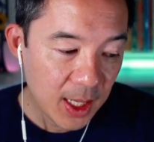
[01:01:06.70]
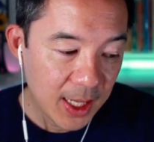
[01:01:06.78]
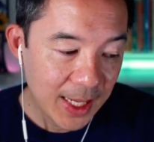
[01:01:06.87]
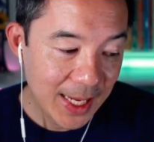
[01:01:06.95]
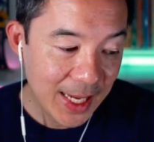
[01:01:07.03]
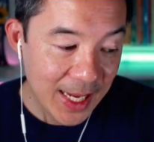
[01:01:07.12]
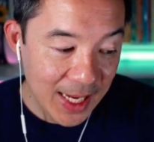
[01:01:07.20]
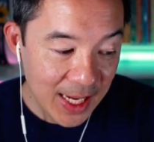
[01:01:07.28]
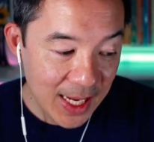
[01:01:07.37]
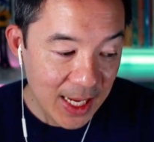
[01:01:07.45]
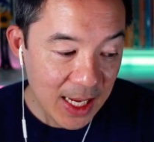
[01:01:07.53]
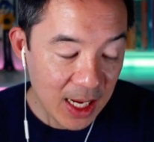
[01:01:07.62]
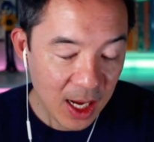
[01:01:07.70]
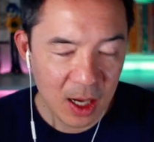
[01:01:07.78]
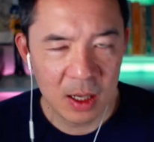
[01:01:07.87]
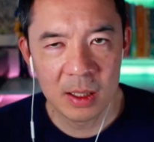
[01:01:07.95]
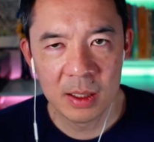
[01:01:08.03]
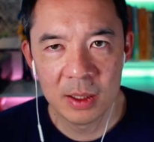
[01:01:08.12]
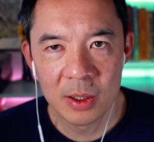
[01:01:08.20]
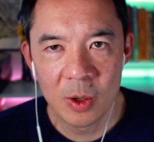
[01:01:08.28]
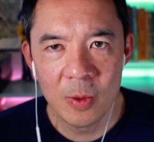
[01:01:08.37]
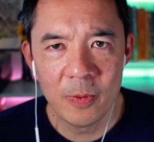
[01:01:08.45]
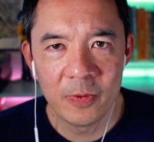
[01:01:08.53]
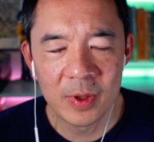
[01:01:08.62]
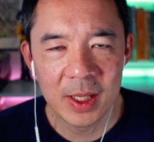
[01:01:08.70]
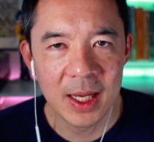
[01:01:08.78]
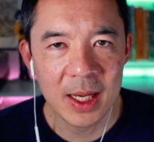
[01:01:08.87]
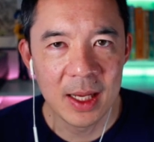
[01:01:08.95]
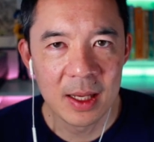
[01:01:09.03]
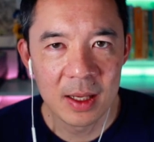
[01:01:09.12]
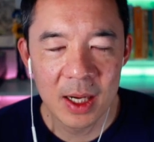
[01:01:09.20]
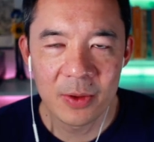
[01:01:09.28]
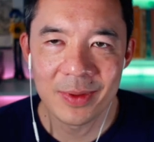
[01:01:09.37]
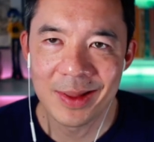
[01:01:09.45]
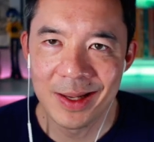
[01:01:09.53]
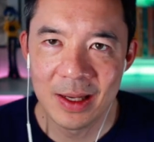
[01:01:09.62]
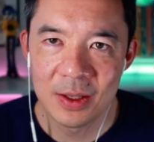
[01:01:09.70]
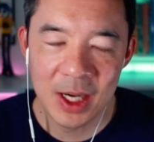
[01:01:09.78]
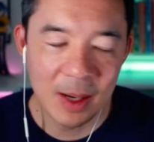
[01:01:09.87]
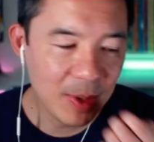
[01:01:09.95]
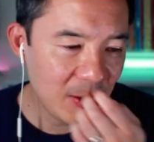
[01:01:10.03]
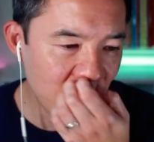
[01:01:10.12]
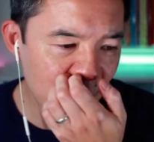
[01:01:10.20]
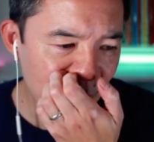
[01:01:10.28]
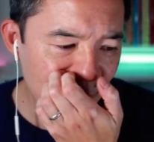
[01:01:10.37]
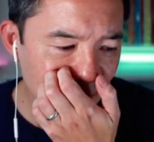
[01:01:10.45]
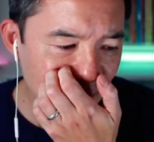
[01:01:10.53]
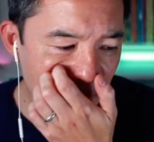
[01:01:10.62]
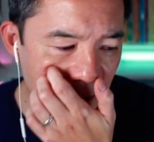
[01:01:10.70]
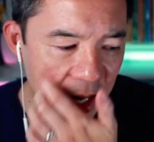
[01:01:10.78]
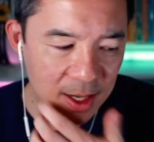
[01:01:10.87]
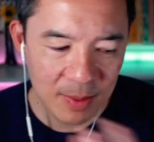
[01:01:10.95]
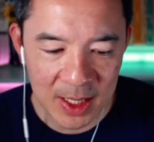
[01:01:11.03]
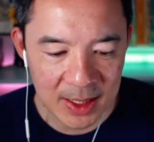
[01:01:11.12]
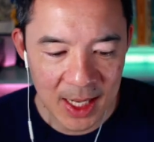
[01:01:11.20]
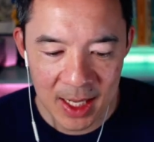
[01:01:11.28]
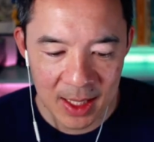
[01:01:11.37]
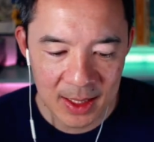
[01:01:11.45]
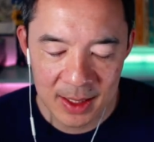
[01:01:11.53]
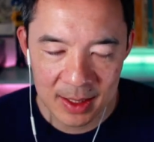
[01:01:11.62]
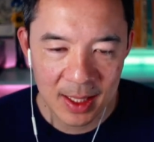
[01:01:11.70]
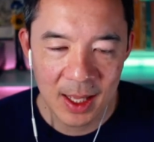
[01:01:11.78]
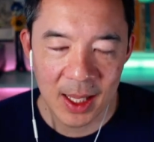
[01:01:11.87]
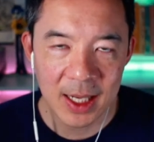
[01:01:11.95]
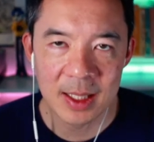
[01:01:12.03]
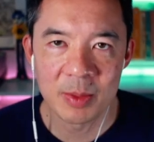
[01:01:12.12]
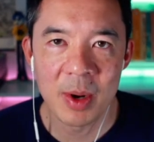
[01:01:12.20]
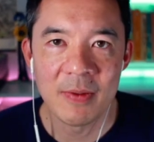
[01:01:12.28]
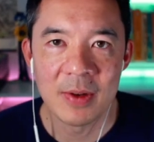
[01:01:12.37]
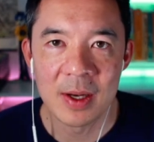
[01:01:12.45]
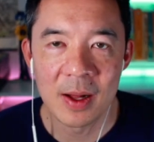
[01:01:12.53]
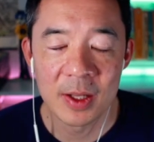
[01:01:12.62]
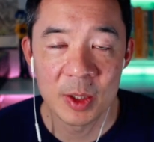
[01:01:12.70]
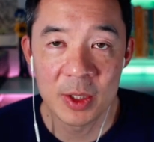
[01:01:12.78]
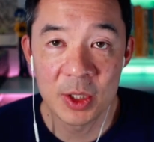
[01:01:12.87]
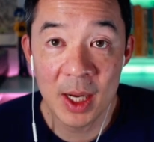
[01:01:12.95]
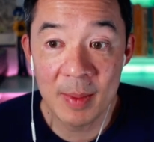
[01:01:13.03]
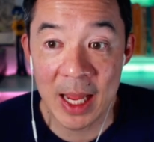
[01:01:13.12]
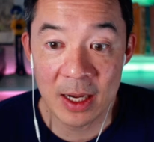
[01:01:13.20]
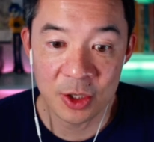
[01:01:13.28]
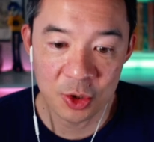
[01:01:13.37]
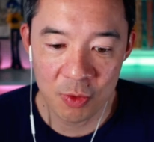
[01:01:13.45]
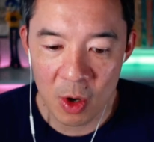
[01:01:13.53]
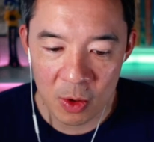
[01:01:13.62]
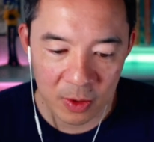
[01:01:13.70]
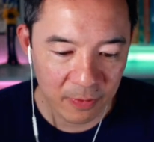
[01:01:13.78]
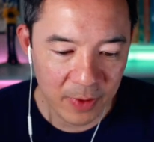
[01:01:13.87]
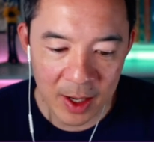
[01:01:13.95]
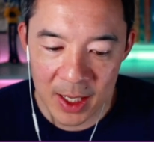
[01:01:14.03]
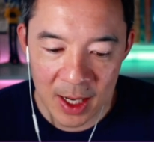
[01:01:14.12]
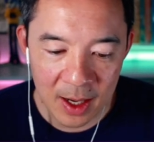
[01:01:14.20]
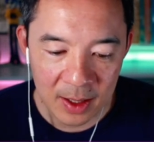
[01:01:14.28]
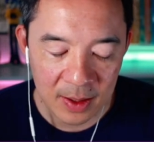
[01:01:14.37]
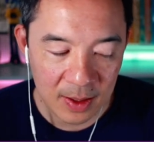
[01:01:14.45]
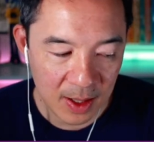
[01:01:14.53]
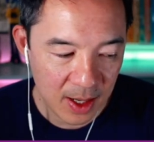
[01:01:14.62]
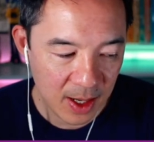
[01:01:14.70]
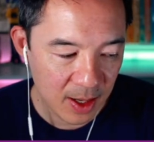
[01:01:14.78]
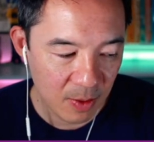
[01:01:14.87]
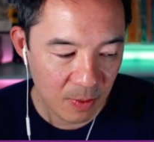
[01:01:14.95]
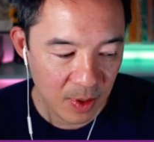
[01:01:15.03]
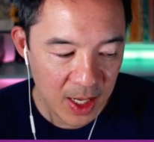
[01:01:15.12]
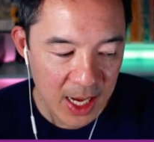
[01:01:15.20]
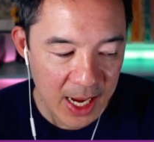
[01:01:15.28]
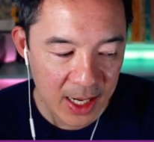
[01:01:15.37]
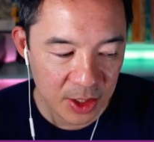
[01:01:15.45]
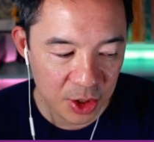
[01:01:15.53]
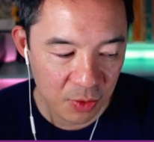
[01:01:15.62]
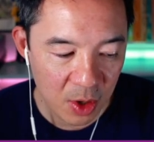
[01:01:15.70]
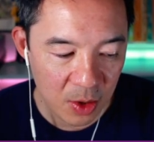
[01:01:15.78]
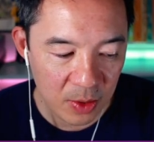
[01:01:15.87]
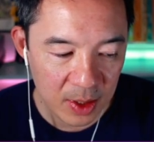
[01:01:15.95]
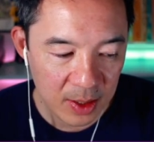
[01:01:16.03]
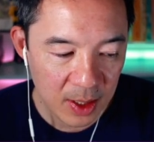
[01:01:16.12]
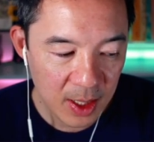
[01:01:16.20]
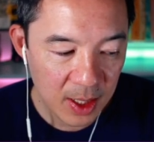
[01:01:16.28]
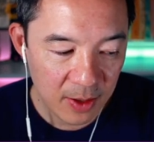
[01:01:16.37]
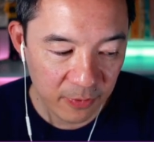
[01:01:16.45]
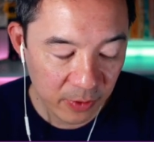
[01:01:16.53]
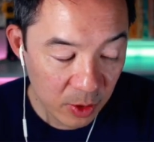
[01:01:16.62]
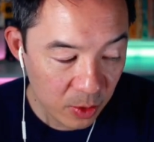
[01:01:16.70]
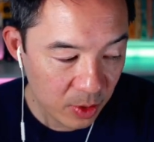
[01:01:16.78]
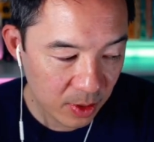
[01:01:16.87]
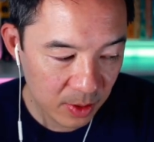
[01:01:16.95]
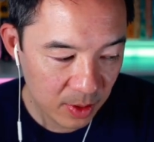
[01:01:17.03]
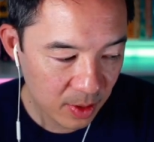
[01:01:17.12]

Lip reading: he hopefully, I don't think Jamie would really mind me saying this. It's not like it's private knowledge, but Jamie had a stroke very young. He had a stroke, a fluke,